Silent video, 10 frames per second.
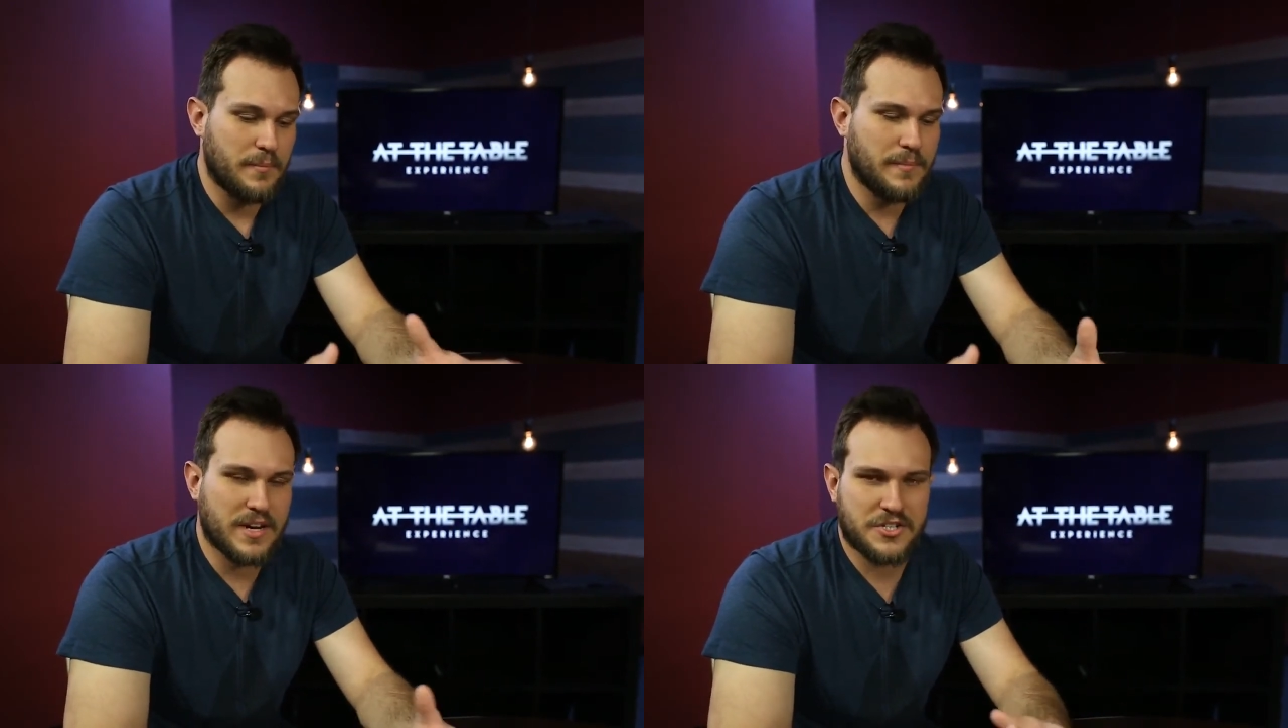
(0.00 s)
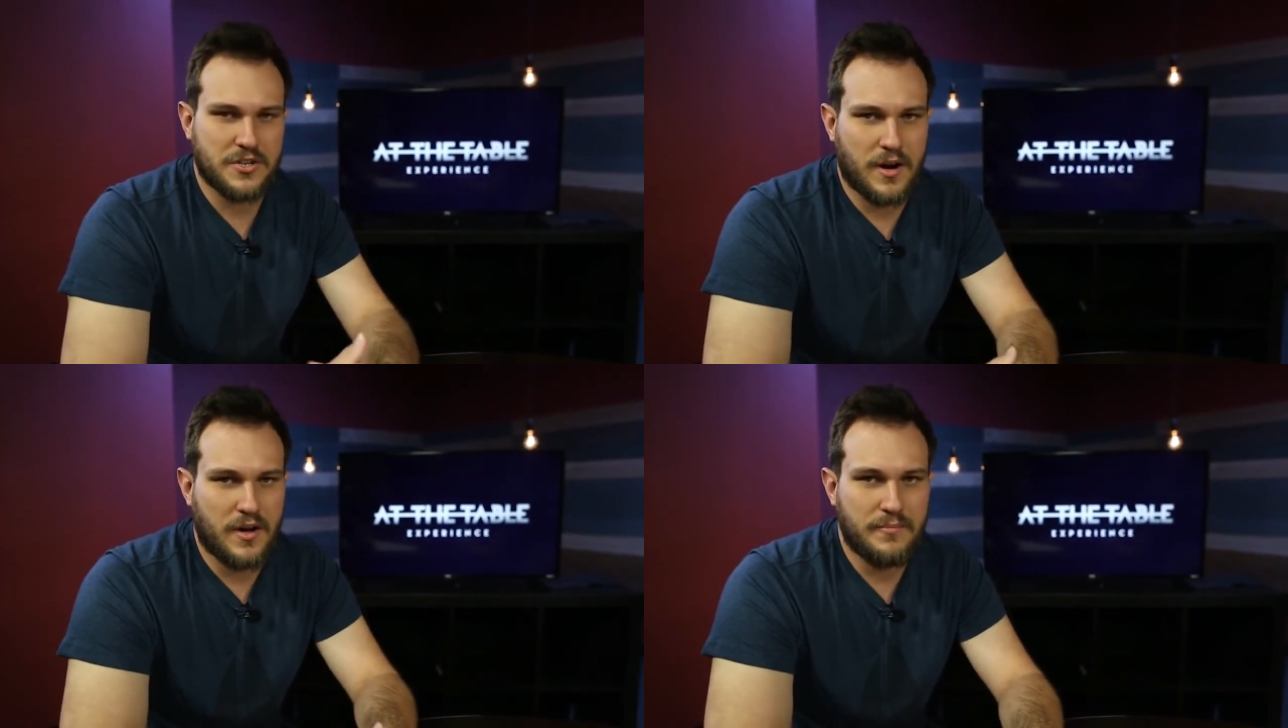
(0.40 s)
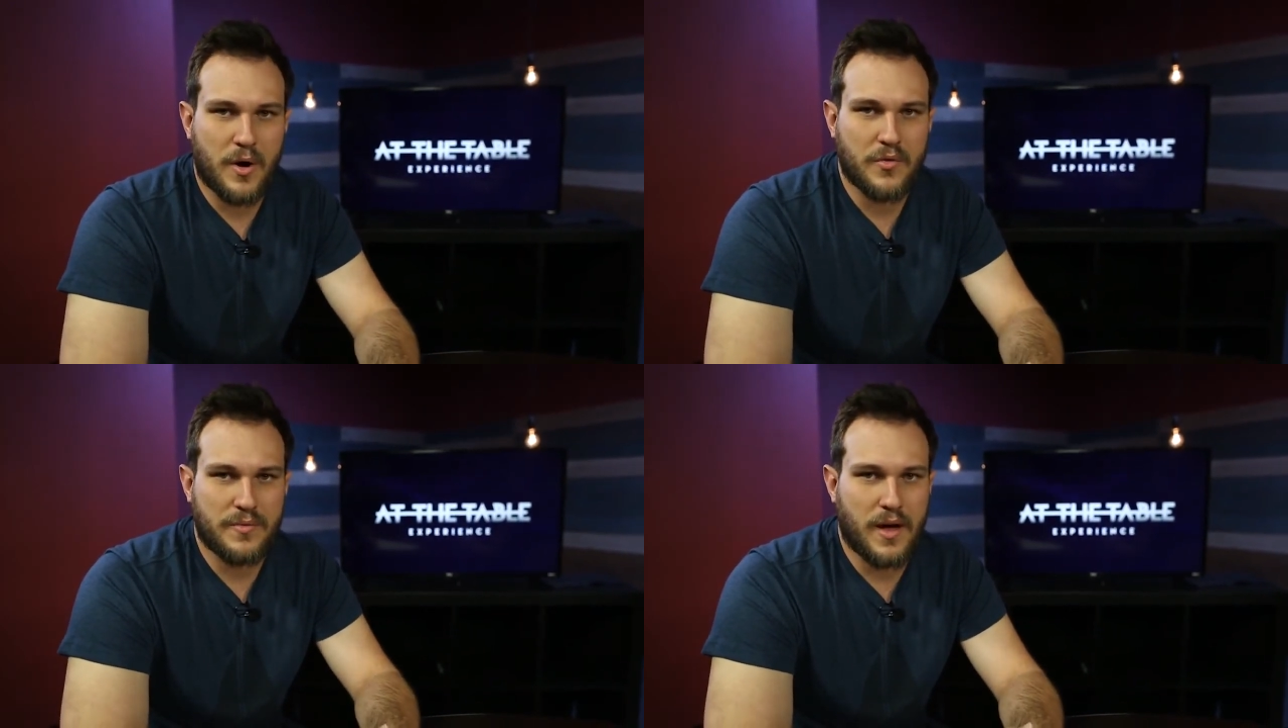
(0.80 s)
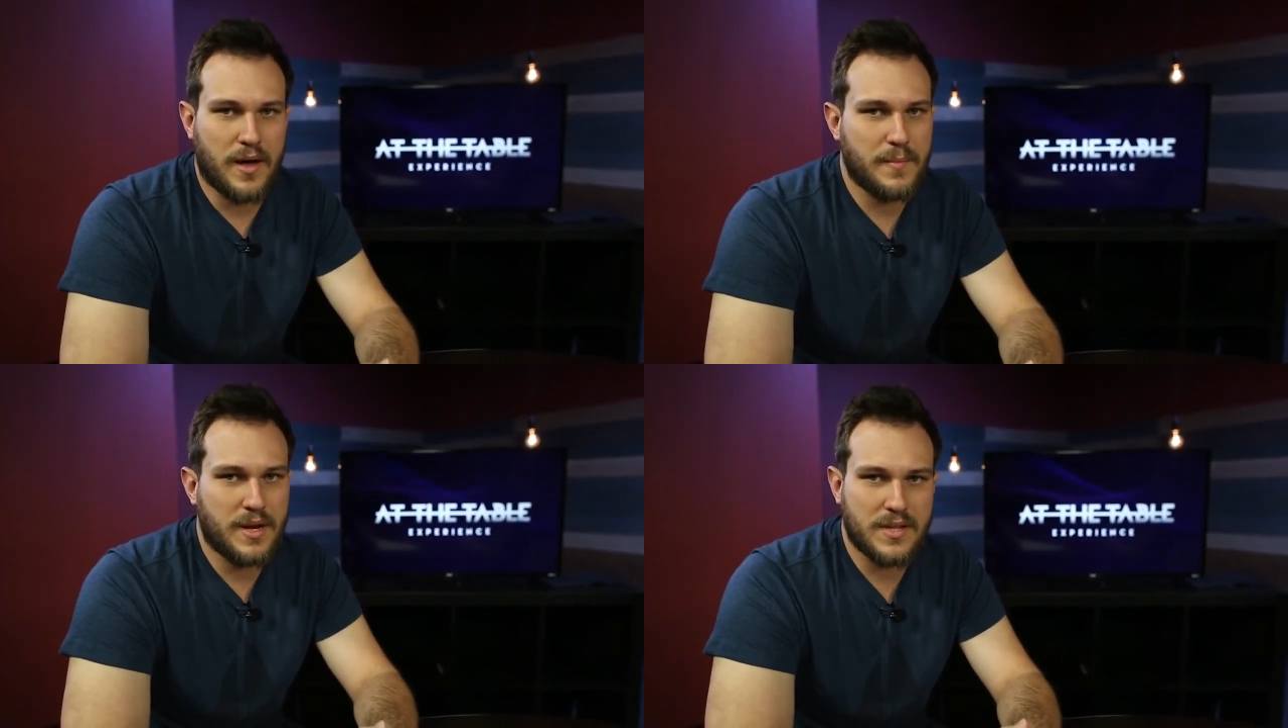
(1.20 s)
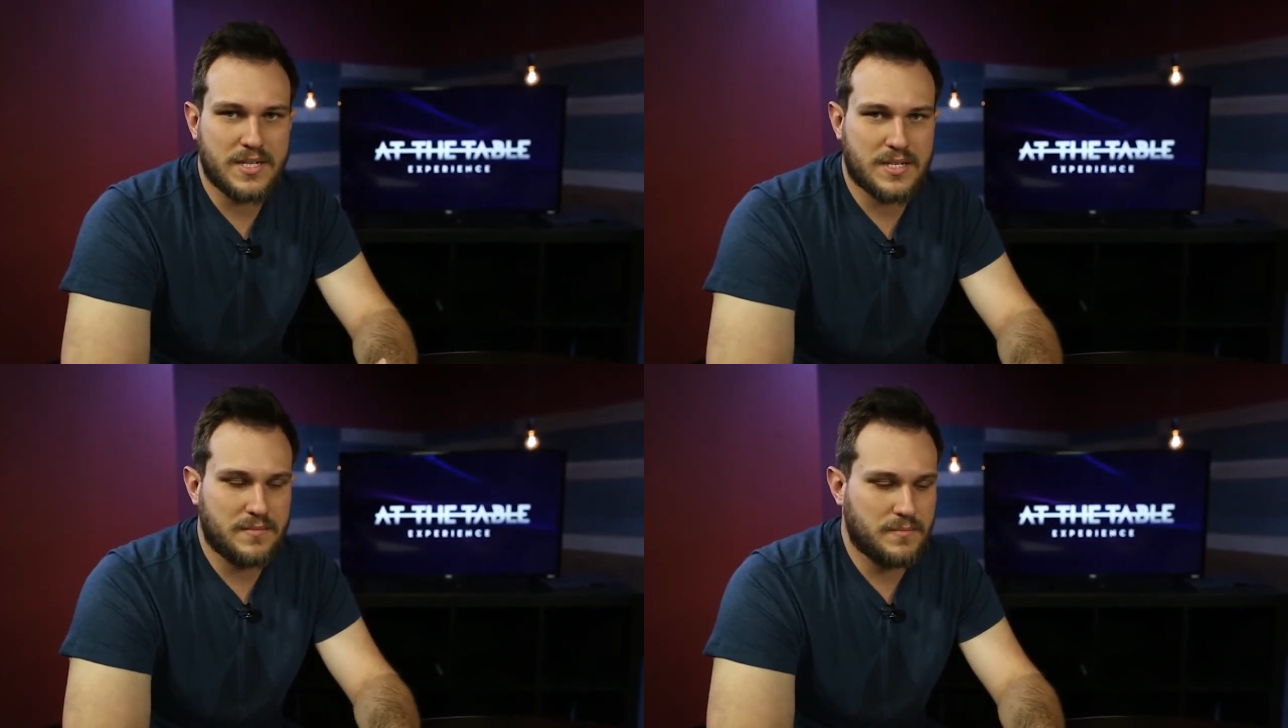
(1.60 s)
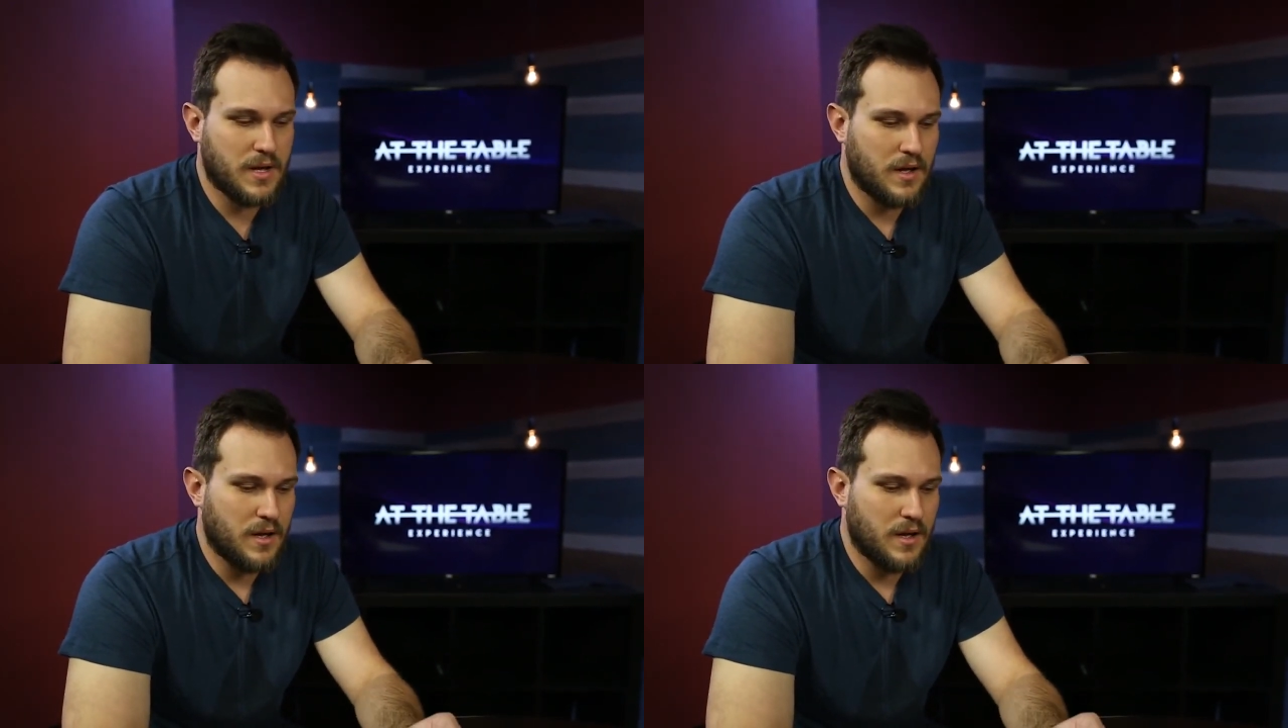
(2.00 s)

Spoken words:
mixture of both mentalism,